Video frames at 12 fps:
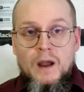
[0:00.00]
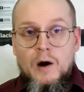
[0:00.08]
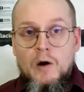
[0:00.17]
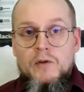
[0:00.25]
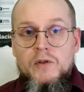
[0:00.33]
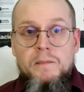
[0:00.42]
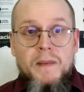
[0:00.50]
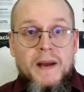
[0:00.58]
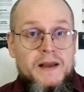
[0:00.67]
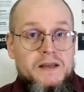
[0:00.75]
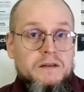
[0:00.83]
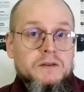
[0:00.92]
Over the
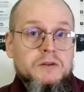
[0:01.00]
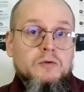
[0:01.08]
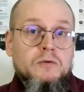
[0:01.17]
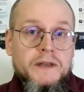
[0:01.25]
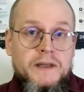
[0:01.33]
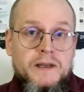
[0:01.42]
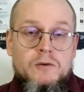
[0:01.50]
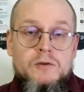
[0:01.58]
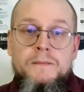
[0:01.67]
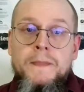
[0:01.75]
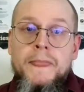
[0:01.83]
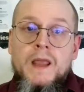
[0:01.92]
past two videos
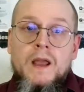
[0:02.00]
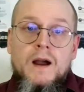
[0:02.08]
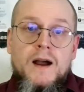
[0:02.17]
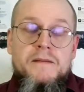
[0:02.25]
I